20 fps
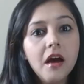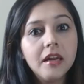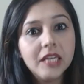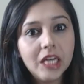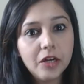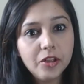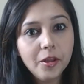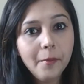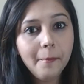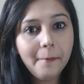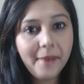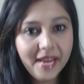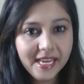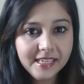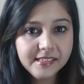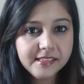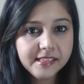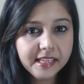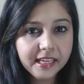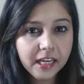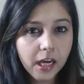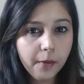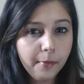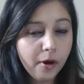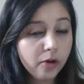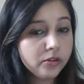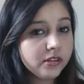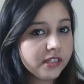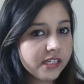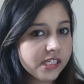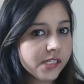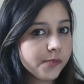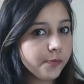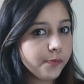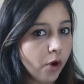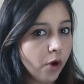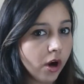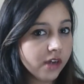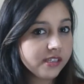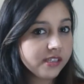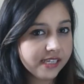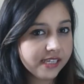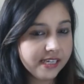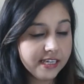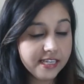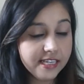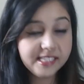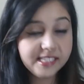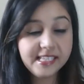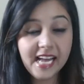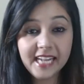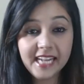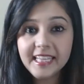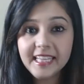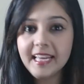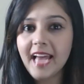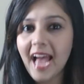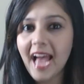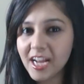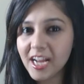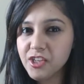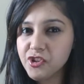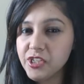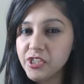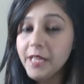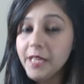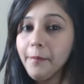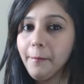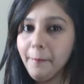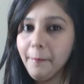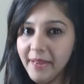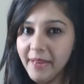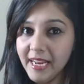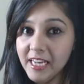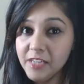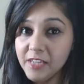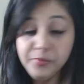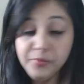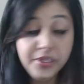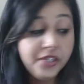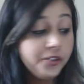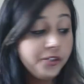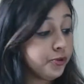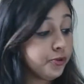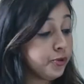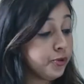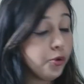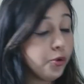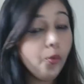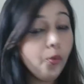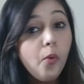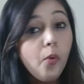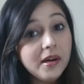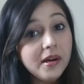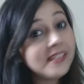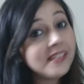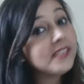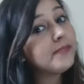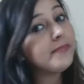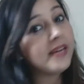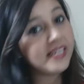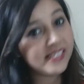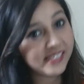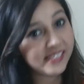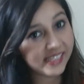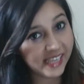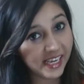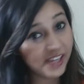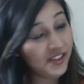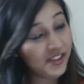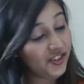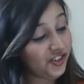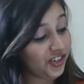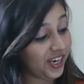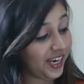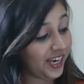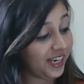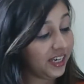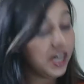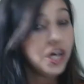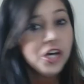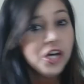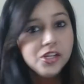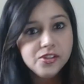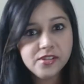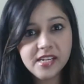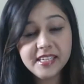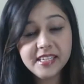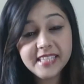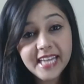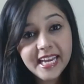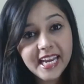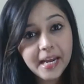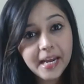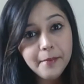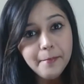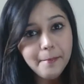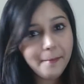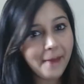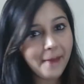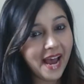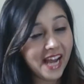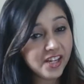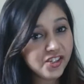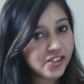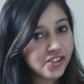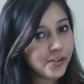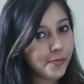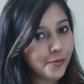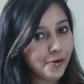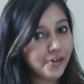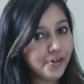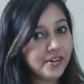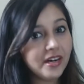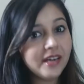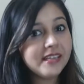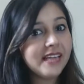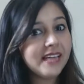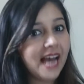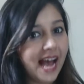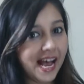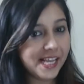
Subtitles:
Now the best thing about this box is that they actually mailed me to know what is my skin shade so that they can match the product.